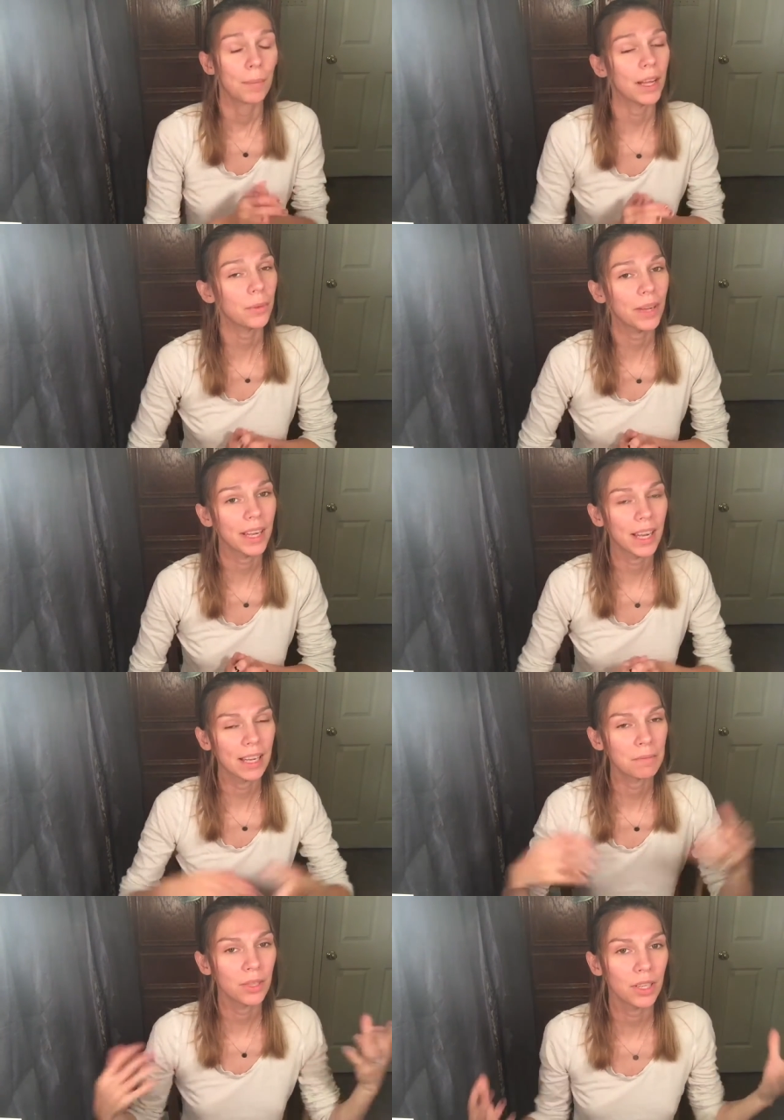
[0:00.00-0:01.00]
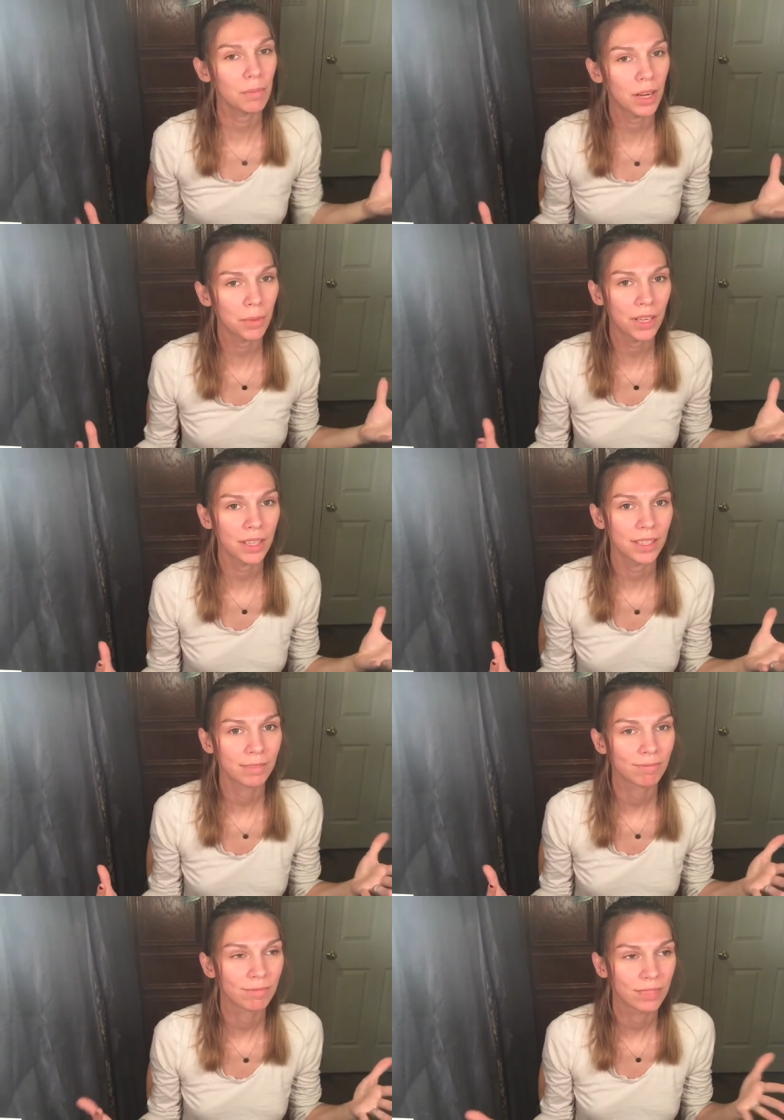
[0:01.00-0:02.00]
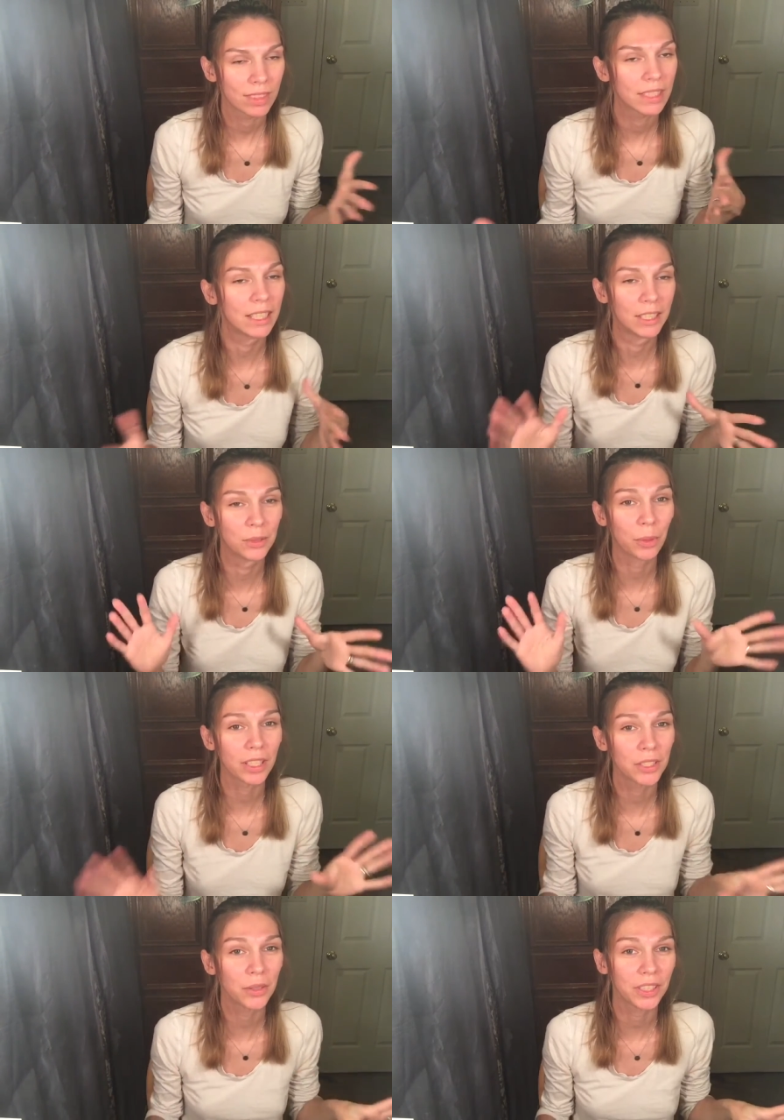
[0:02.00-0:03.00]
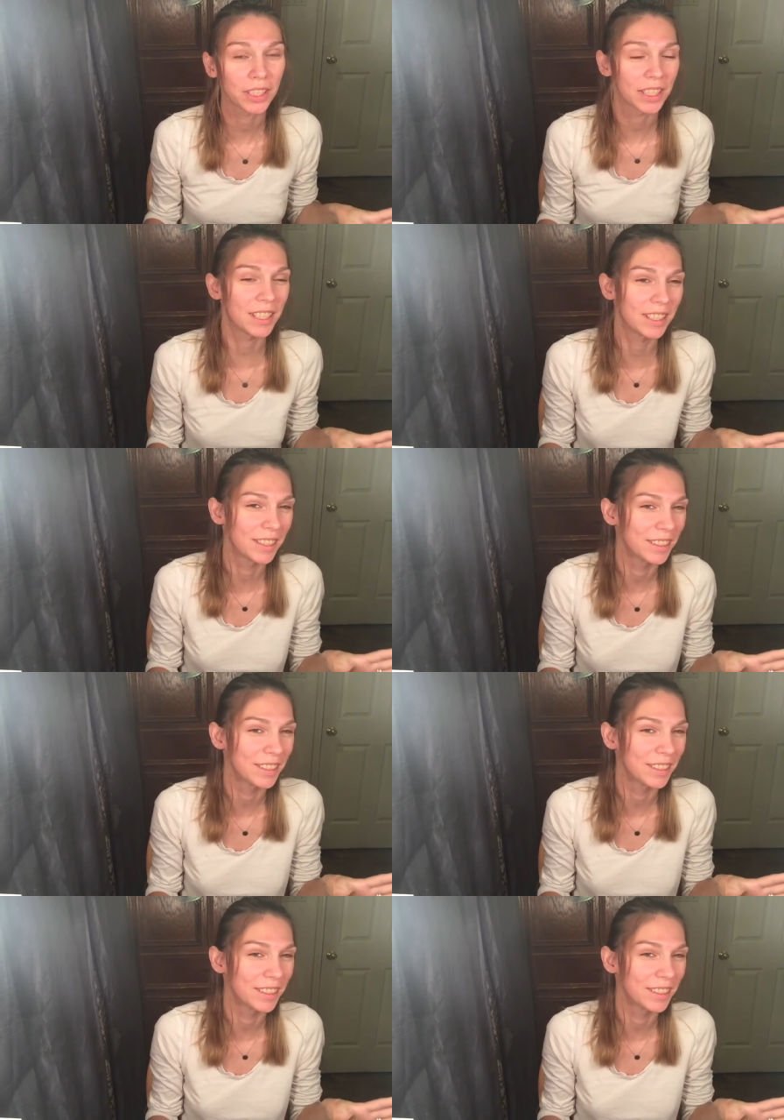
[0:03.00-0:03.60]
By the way, I'm Beauty Mama. It is way too early.